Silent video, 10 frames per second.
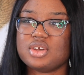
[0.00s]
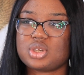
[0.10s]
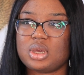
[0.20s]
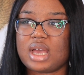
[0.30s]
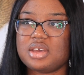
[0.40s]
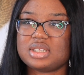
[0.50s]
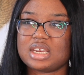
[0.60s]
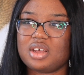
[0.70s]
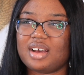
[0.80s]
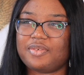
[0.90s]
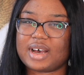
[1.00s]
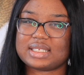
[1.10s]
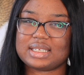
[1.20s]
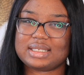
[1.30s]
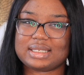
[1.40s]
So you can use any other
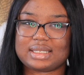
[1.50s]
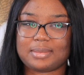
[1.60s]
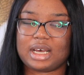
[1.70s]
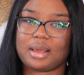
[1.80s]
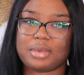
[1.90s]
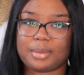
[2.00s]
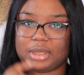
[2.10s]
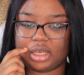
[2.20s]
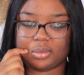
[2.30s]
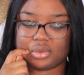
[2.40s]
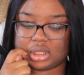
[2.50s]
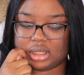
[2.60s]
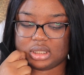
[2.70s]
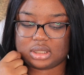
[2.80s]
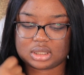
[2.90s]
fastening system that can be applicable to
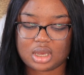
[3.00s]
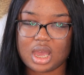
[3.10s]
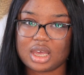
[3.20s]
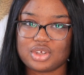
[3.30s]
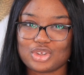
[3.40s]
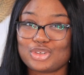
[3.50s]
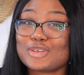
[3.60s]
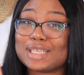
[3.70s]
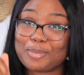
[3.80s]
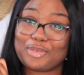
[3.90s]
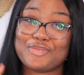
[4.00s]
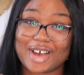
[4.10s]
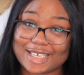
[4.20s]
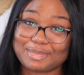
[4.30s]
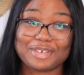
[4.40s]
this. Just
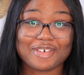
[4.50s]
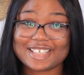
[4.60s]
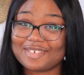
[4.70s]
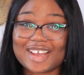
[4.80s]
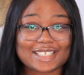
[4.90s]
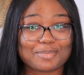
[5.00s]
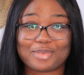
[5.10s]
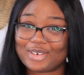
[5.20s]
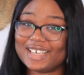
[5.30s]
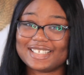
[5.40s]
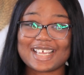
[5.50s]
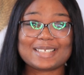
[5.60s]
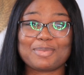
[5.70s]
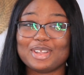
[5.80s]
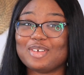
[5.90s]
improvise, be creative. That's the point. That's
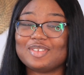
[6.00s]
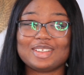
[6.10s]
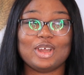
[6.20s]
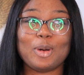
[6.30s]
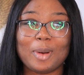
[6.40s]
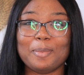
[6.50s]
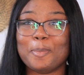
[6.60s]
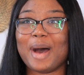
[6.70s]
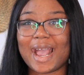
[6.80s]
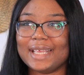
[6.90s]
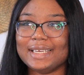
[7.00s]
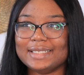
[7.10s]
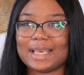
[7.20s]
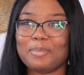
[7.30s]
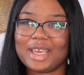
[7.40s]
the point of not buying
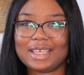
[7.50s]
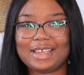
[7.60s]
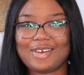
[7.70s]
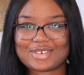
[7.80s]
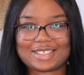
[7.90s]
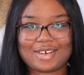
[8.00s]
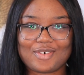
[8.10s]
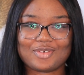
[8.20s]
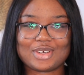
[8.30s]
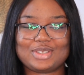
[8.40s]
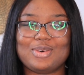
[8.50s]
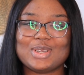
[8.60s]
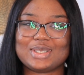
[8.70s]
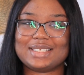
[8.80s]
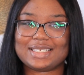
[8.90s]
it and making it yourself, because you
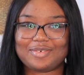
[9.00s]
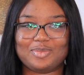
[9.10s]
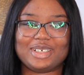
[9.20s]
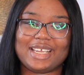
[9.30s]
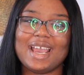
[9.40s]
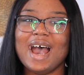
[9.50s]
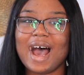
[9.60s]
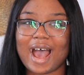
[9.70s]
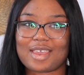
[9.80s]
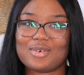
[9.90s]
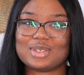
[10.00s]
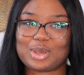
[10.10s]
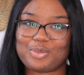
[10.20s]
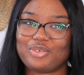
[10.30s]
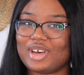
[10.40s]
want to save money and you want to
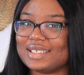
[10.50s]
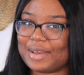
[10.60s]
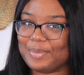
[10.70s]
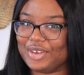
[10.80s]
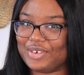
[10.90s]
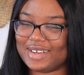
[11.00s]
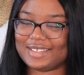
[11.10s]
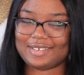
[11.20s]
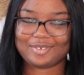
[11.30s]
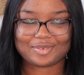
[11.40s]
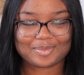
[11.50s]
improvise and be creative.